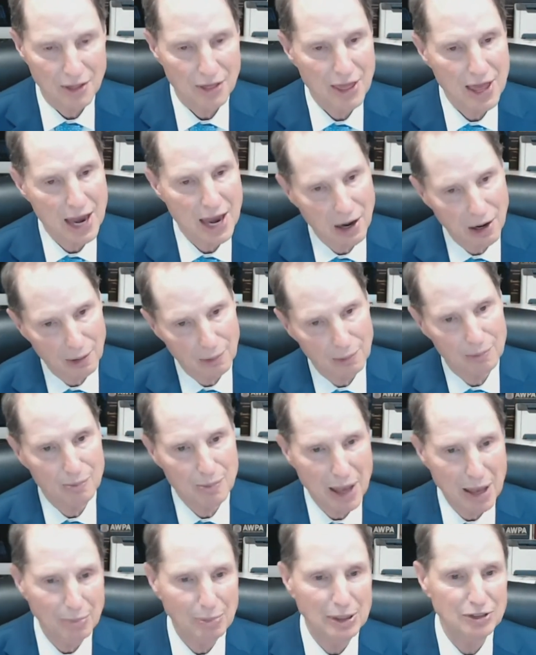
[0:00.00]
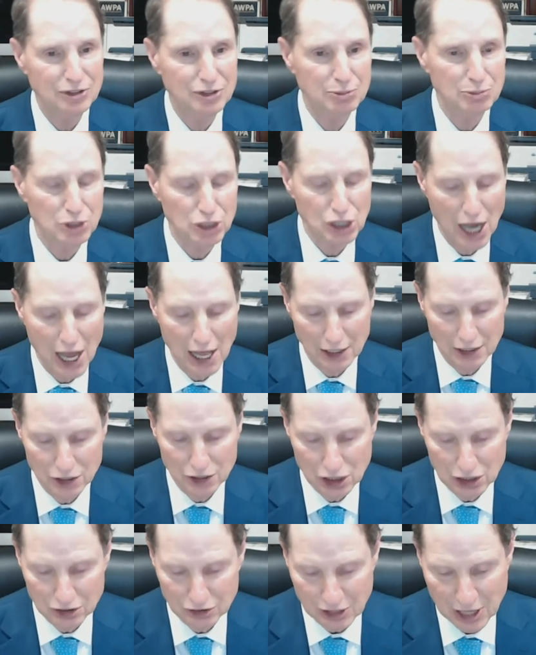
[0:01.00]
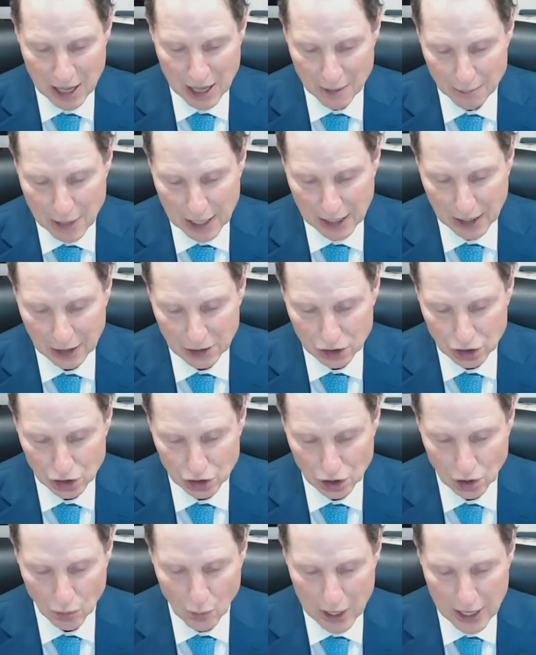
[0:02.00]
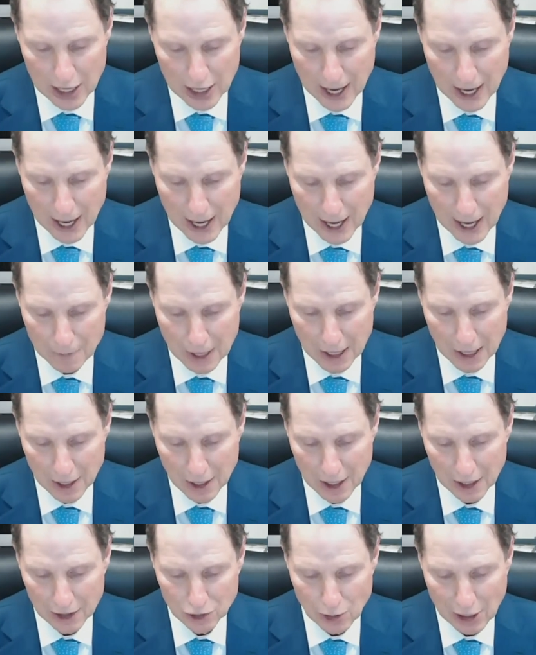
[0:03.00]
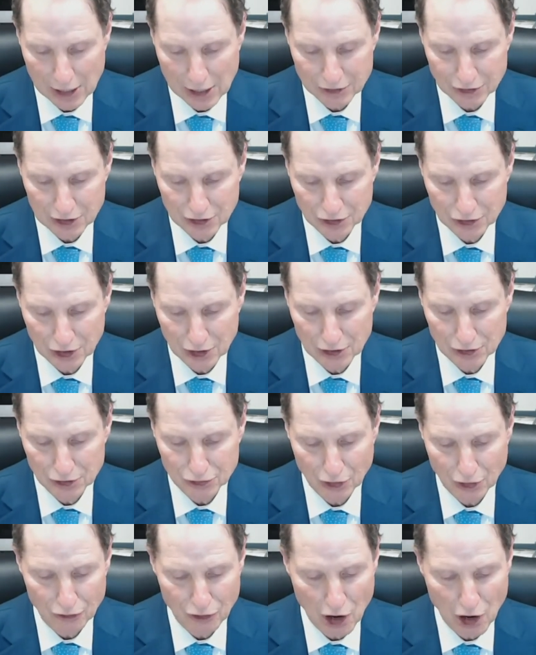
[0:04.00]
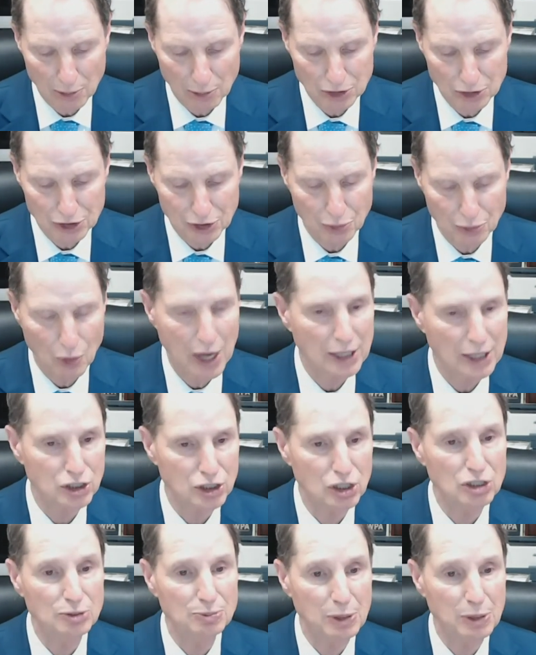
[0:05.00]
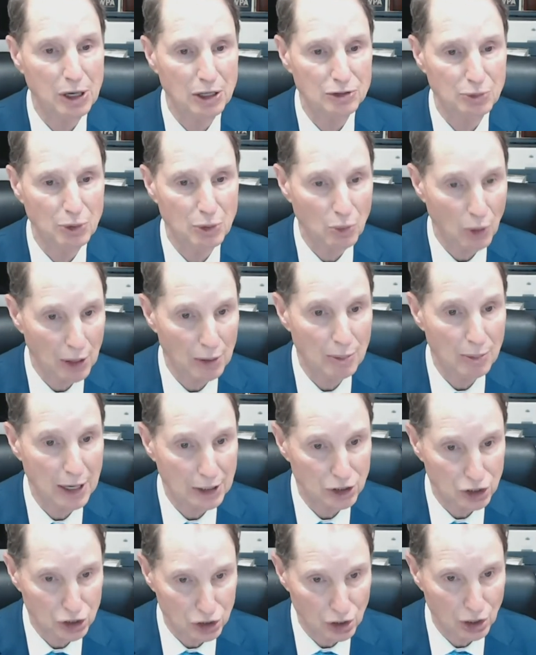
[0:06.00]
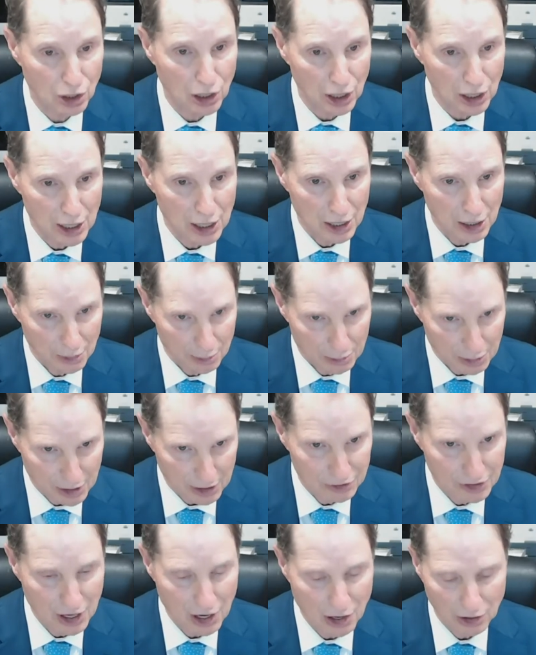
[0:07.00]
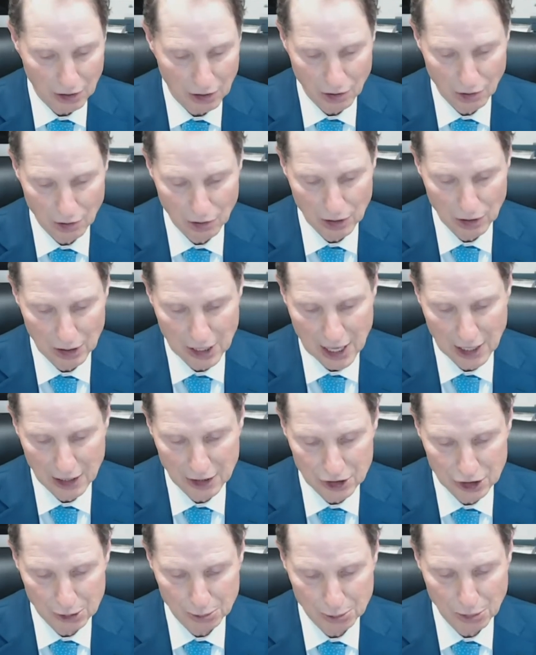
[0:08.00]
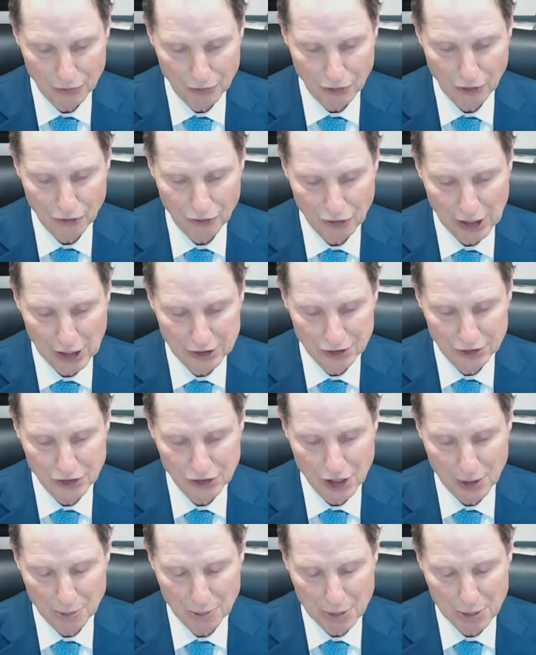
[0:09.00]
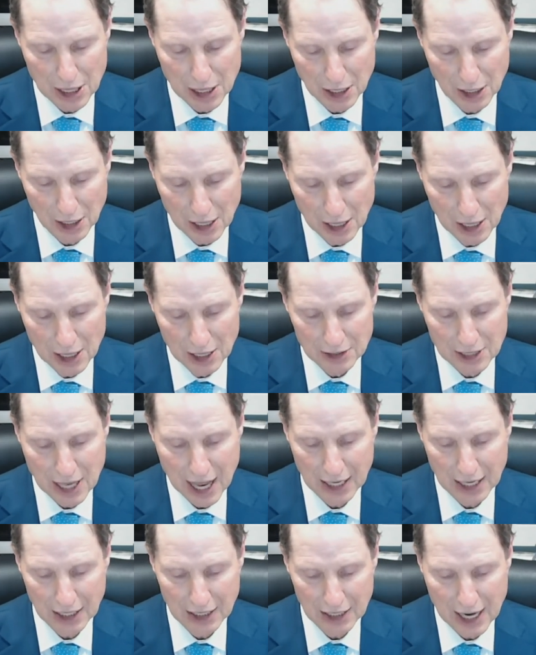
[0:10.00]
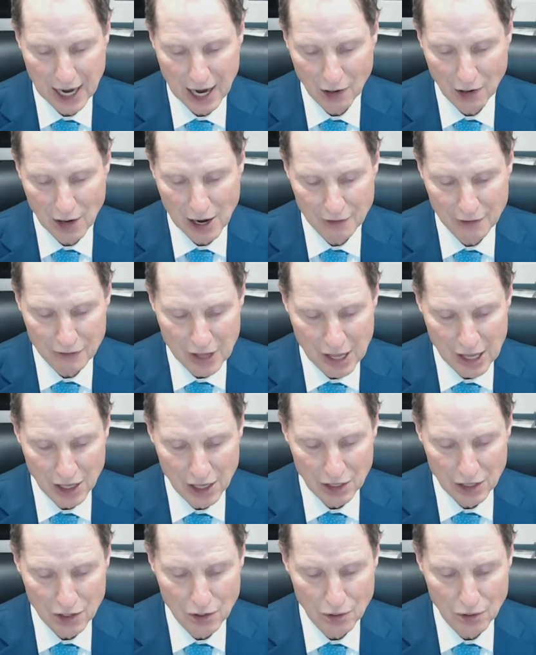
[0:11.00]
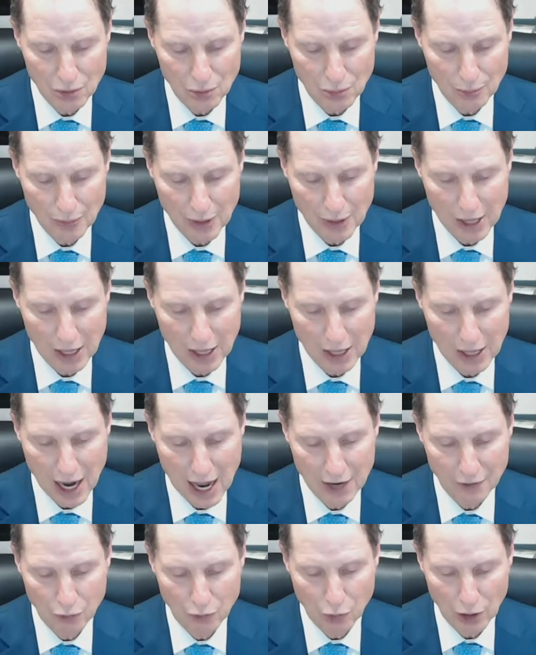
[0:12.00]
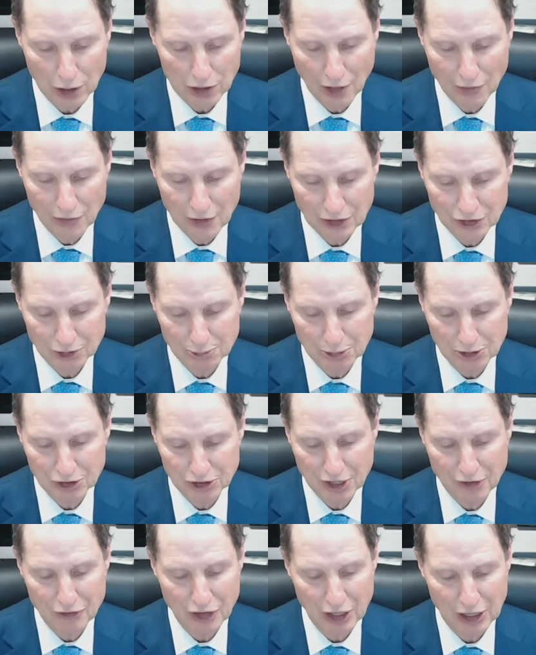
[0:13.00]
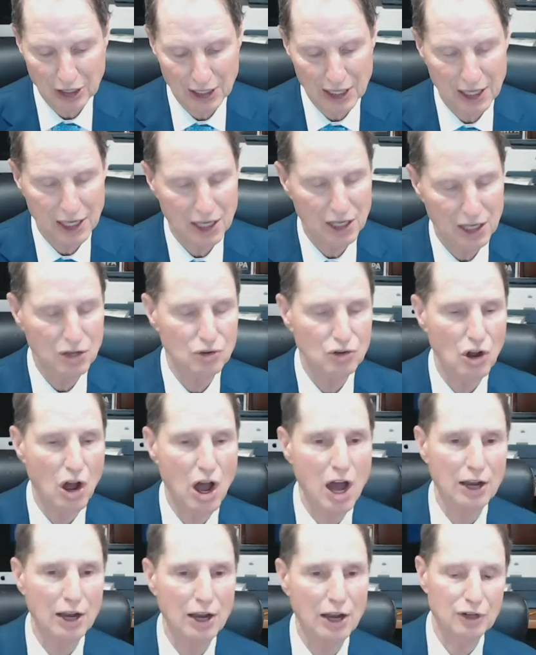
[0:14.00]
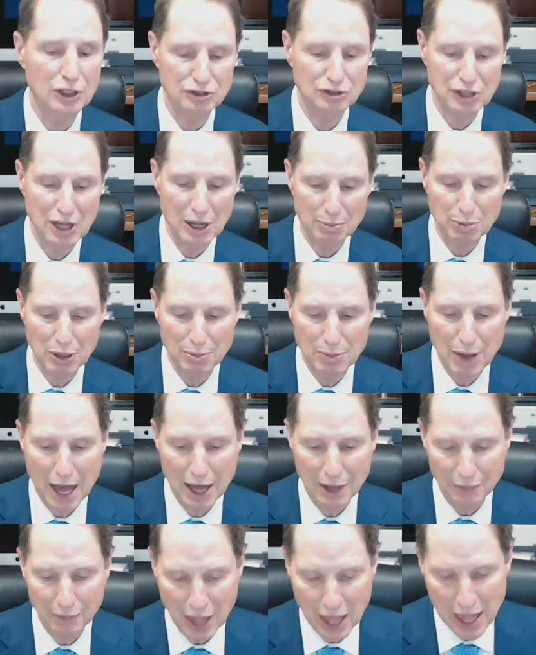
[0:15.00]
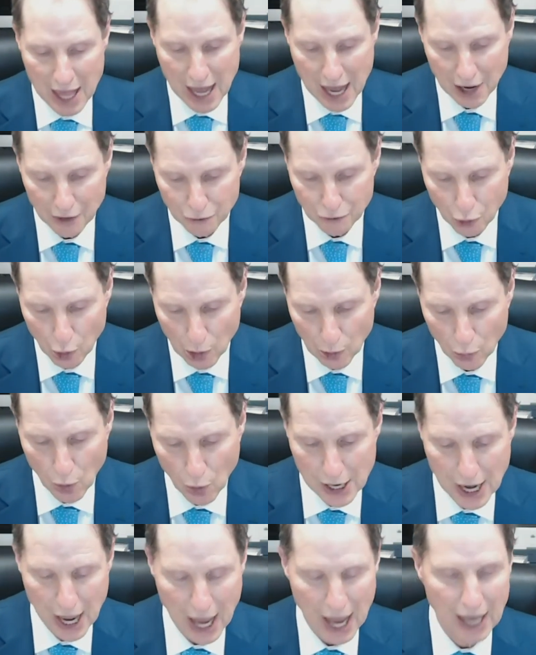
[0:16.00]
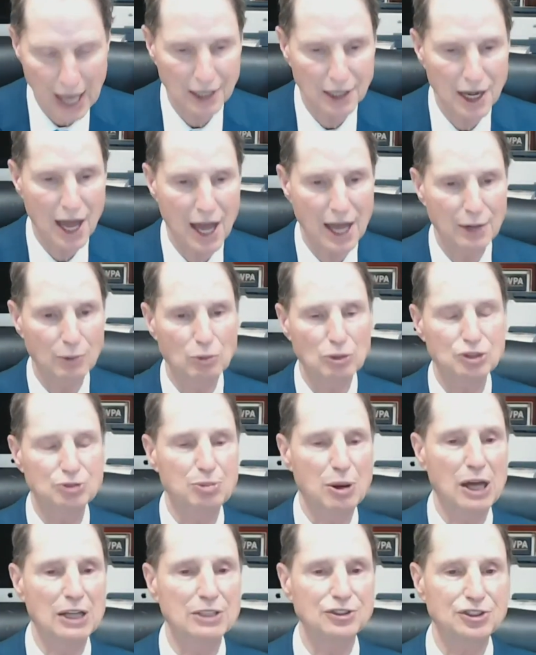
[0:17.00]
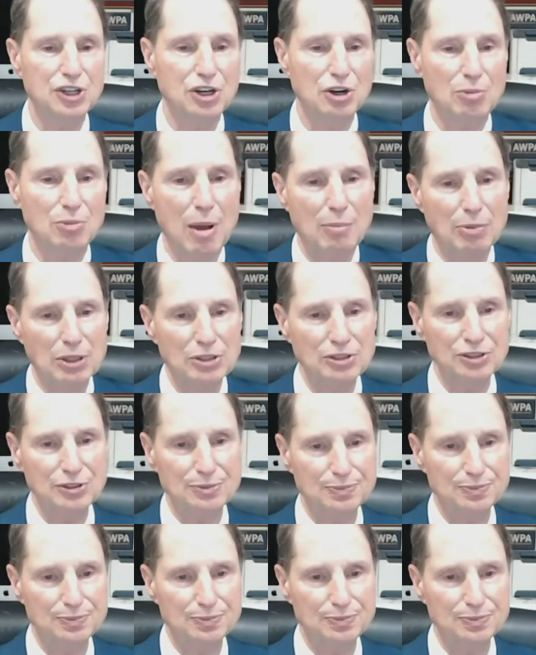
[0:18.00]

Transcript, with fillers: There may be some challenges making sure we can address concerns for farmers and ranchers because we want to make sure because they're currently eligible for funds they're being taken care of. You and I have worked on this specifically. Can you talk, for example, about how 4189 responds to your members?